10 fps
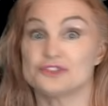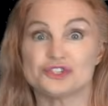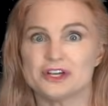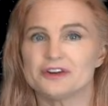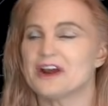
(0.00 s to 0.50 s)

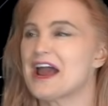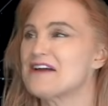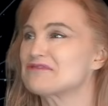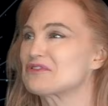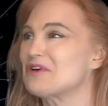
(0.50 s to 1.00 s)
cheer
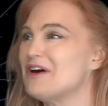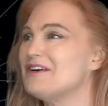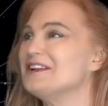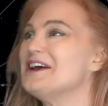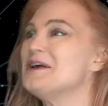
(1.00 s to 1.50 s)
after
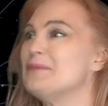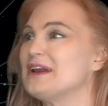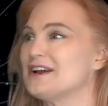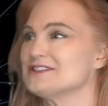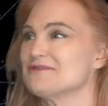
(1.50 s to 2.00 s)
all
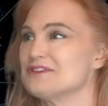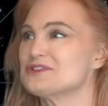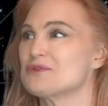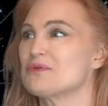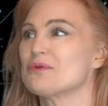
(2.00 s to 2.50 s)
because of
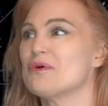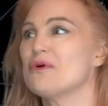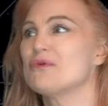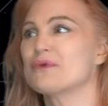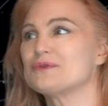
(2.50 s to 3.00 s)
this coronal
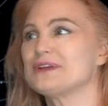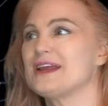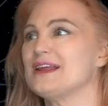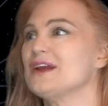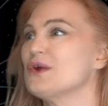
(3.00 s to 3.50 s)
hole
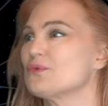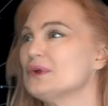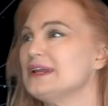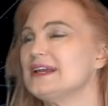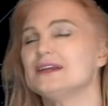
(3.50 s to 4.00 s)
rotating
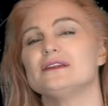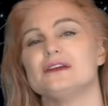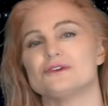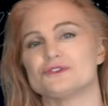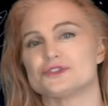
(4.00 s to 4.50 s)
really into
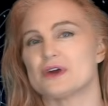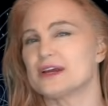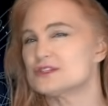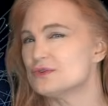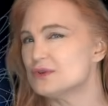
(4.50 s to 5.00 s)
the Earth's
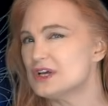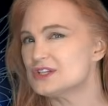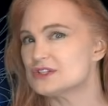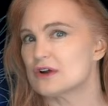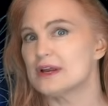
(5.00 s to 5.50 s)
strike zone,
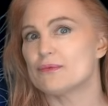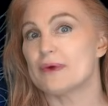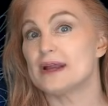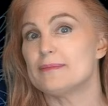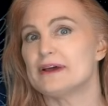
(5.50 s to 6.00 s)
starting
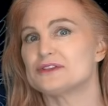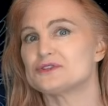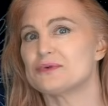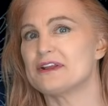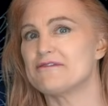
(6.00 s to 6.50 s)
right about the
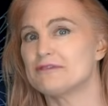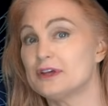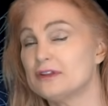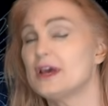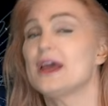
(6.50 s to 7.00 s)

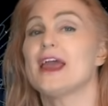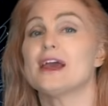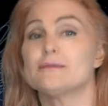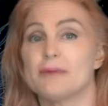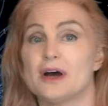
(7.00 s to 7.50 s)
25th
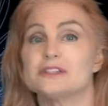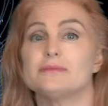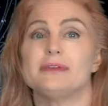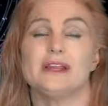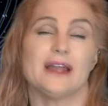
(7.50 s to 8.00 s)
and
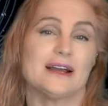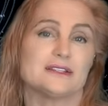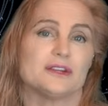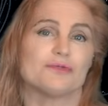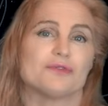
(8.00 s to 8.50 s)
possibly
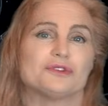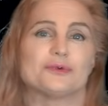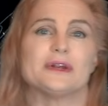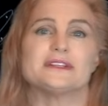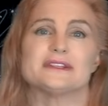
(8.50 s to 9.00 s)
lasting through the
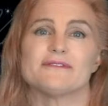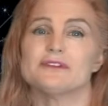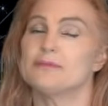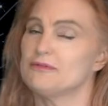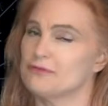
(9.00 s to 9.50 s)

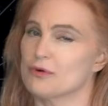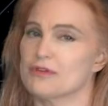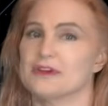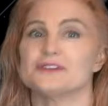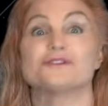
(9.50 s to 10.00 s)
27th before
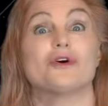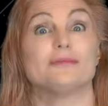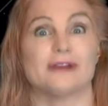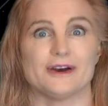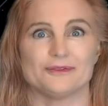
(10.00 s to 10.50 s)
things
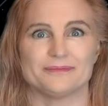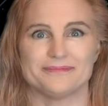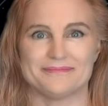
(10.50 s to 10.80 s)
calm down.